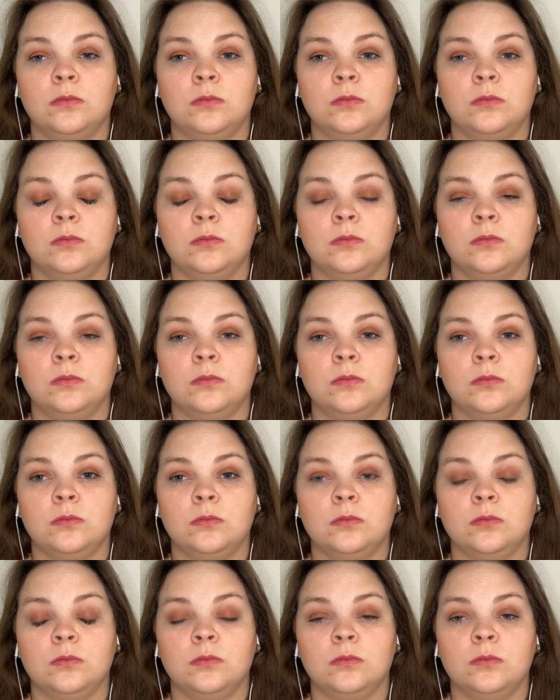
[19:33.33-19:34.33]

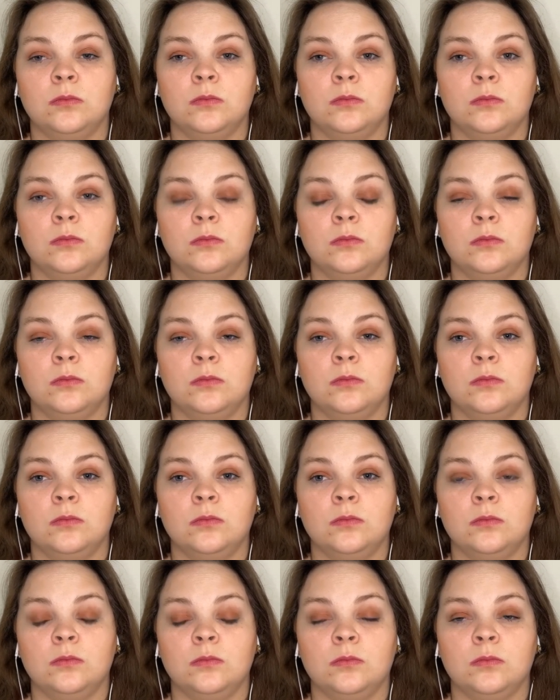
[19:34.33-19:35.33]

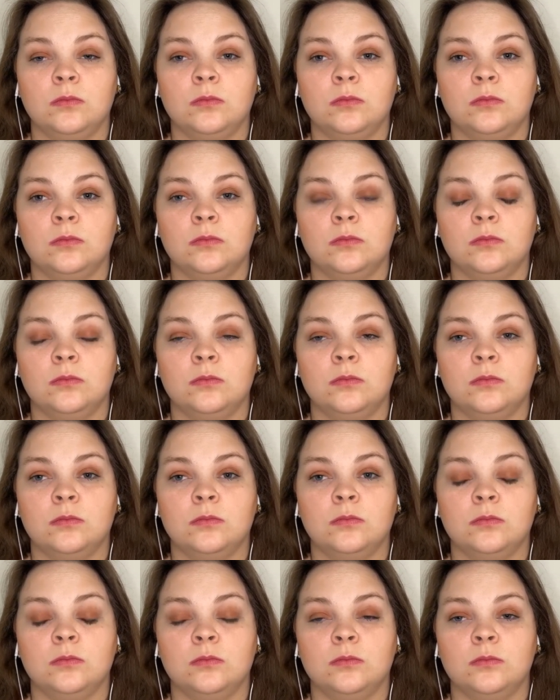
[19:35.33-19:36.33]

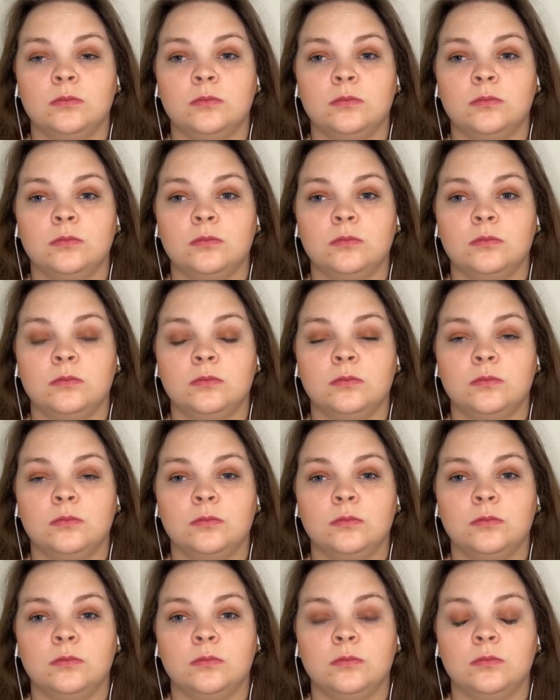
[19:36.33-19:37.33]

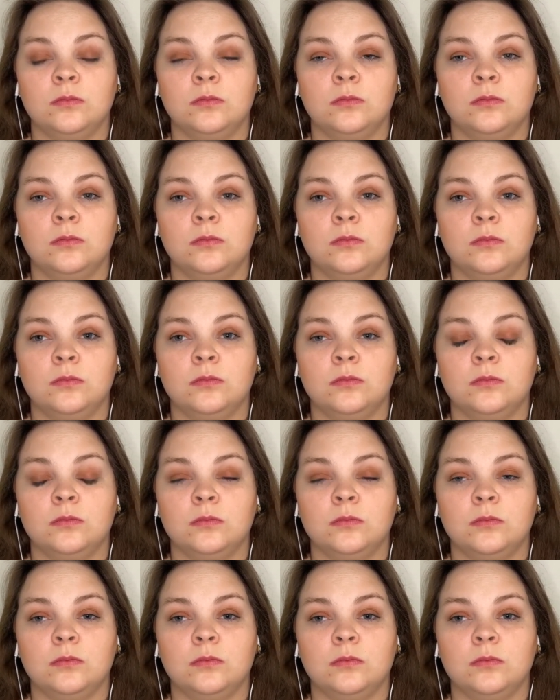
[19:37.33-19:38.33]

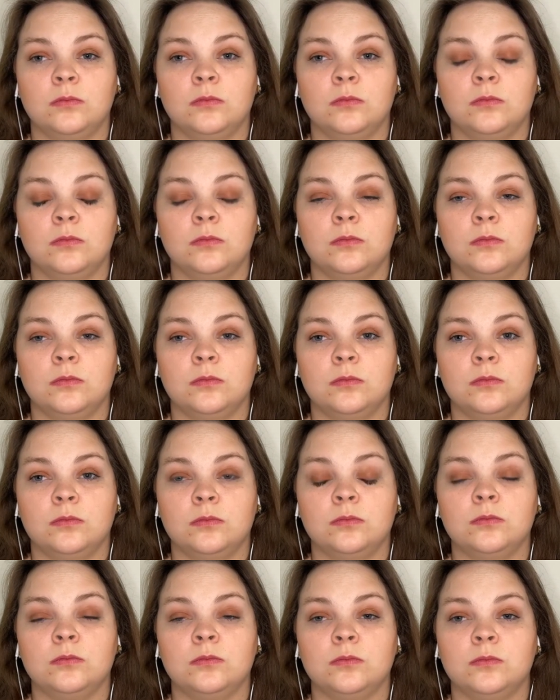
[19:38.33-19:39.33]

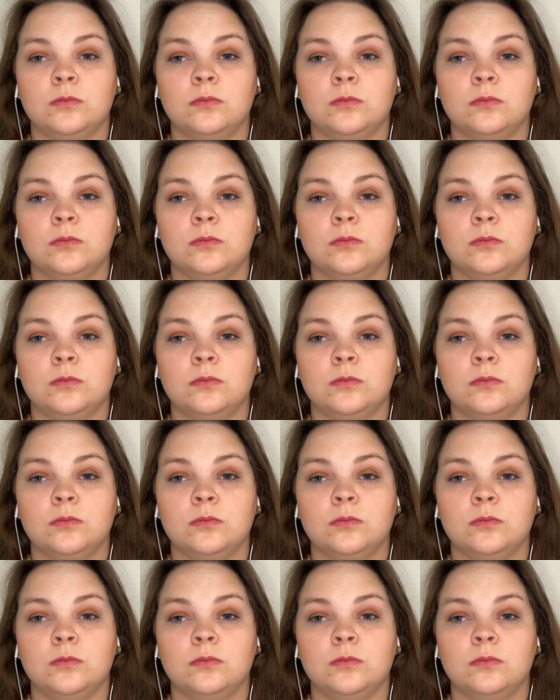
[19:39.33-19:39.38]
This person isn't speaking.